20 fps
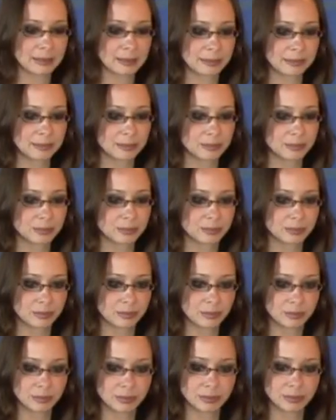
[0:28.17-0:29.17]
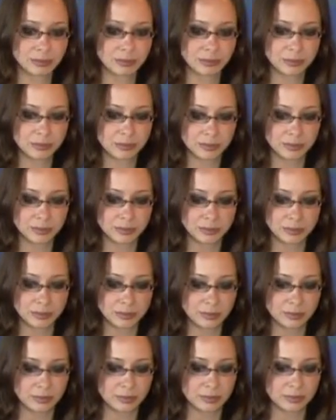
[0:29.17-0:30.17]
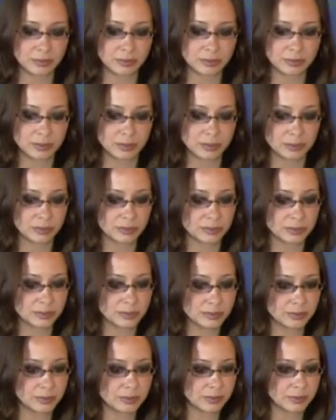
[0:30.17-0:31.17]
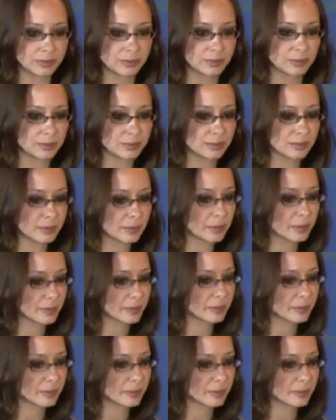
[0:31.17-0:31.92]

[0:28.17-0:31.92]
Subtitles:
[no speech]